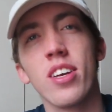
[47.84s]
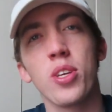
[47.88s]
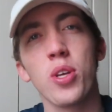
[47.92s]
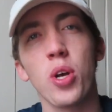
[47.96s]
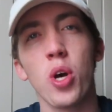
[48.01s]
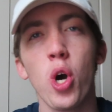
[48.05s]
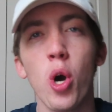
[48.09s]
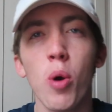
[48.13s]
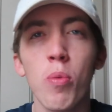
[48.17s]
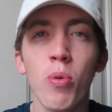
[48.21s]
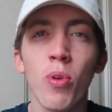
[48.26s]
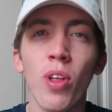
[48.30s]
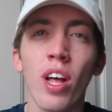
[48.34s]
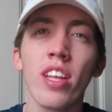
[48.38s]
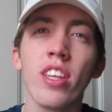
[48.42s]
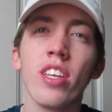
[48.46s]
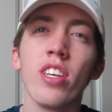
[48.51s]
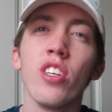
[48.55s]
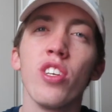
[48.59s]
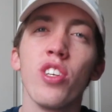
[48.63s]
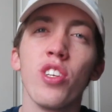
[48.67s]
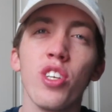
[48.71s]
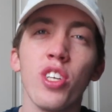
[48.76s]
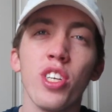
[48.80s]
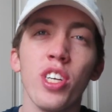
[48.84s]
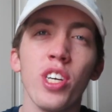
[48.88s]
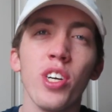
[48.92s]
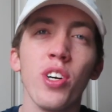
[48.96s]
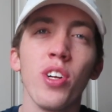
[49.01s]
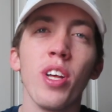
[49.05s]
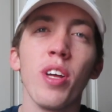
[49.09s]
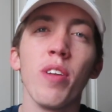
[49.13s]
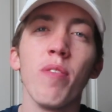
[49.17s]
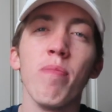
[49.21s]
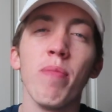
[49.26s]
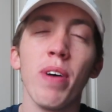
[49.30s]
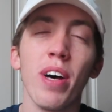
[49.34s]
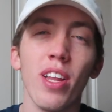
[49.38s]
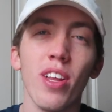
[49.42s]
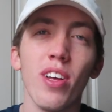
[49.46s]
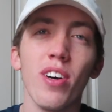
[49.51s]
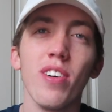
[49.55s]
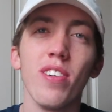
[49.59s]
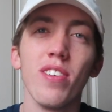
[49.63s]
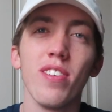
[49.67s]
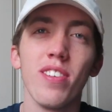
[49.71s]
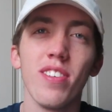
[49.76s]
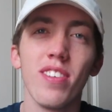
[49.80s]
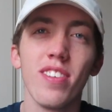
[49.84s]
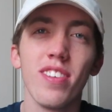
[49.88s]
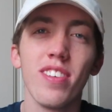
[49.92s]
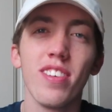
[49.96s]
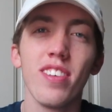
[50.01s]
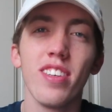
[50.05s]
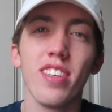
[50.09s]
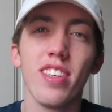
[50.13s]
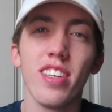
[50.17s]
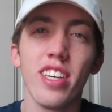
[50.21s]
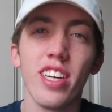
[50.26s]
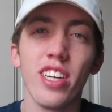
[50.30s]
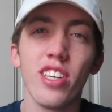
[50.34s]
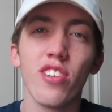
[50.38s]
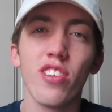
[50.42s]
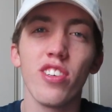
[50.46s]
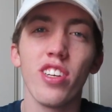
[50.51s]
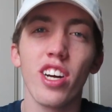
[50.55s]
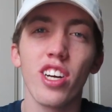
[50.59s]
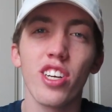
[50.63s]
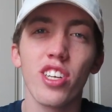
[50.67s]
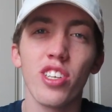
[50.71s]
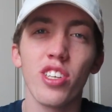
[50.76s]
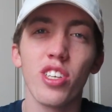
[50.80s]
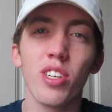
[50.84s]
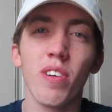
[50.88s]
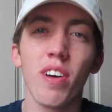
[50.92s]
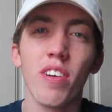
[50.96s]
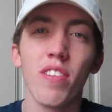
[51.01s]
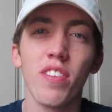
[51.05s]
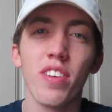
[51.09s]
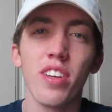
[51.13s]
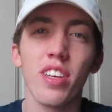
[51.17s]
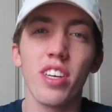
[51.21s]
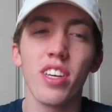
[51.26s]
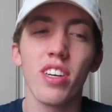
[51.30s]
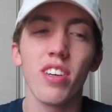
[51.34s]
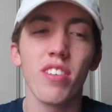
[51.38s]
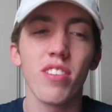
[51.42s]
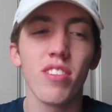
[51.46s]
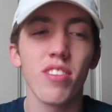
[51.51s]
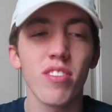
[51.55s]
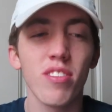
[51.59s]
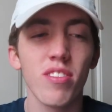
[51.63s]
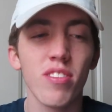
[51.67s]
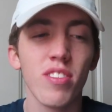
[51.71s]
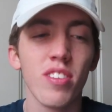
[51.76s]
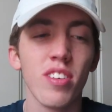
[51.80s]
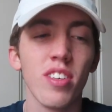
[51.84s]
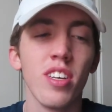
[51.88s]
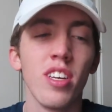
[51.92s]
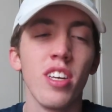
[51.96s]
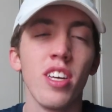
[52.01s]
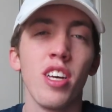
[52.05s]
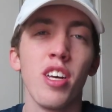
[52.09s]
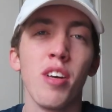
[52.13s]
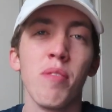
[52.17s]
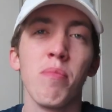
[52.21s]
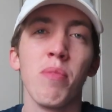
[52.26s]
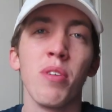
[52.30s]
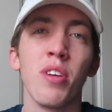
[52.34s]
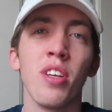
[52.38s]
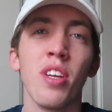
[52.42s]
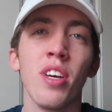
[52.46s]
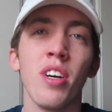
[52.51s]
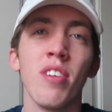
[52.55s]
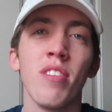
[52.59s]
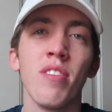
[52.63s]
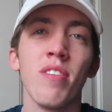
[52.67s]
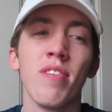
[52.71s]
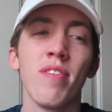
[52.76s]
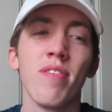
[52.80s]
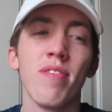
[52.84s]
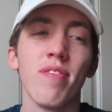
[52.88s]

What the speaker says: So I hope you like this chill and mellow introduction to my video. You know?